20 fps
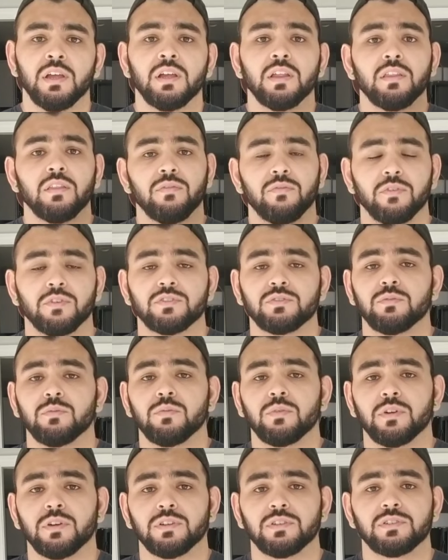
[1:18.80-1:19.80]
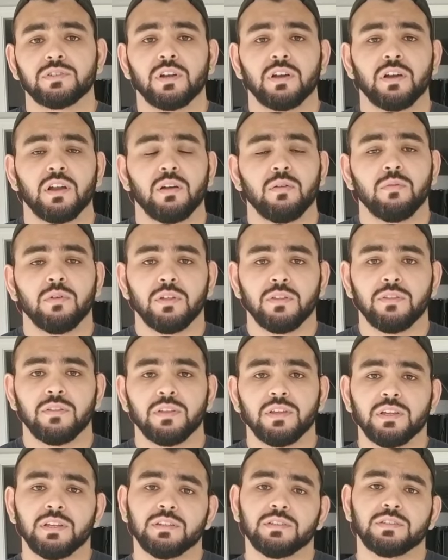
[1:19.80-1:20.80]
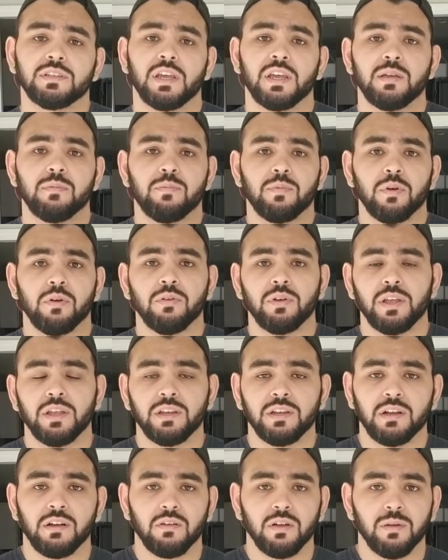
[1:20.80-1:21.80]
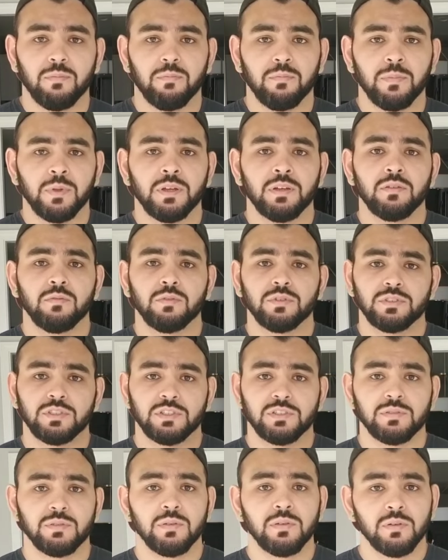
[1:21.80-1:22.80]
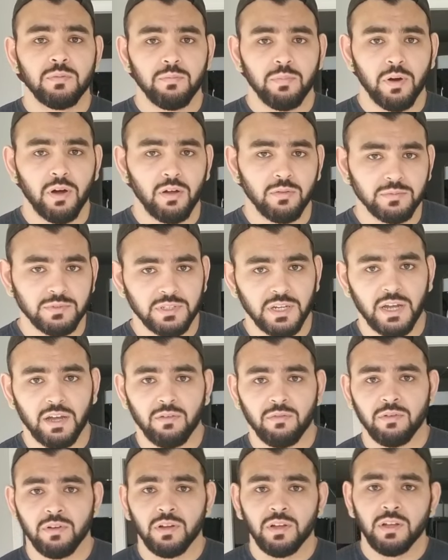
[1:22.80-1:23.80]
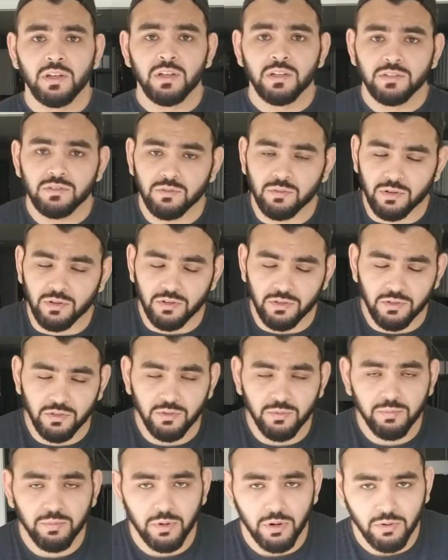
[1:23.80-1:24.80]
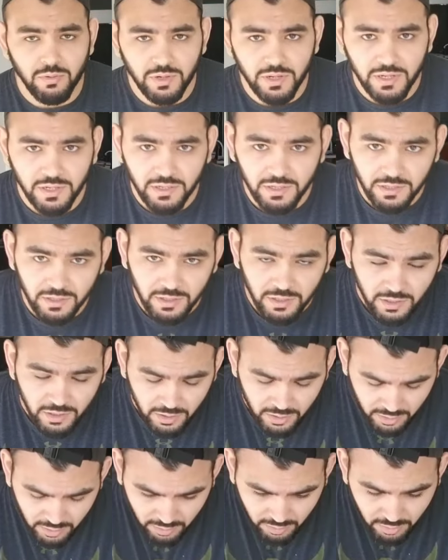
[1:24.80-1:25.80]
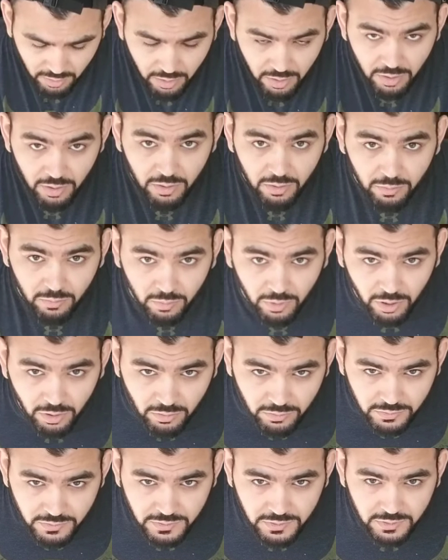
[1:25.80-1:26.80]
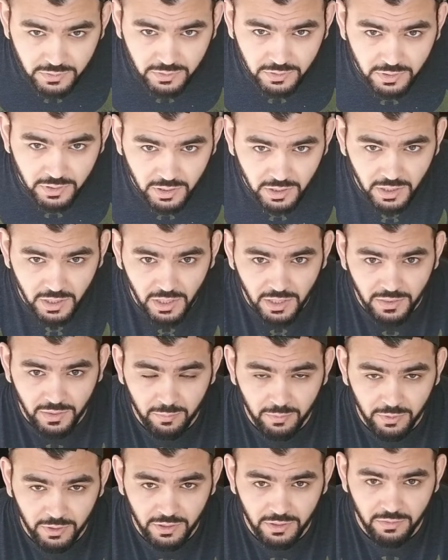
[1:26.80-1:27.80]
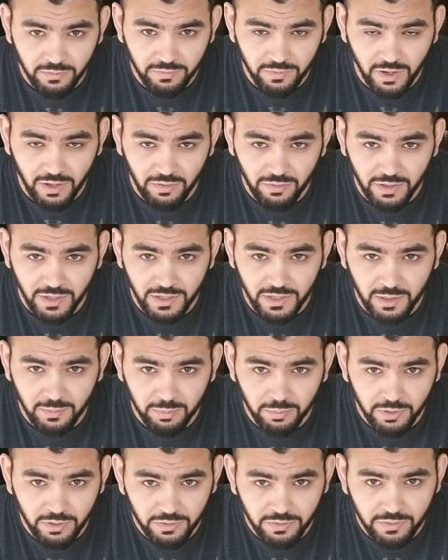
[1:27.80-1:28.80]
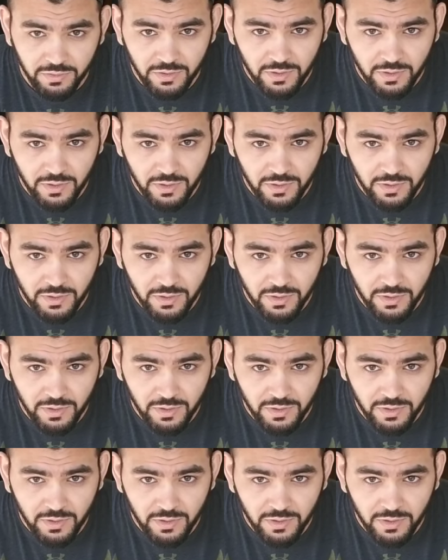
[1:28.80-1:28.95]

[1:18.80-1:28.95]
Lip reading: The first one we're going to start out with is a pronated grip, which is palms down. So we're going to do pronated rows, and then we're going to follow that up with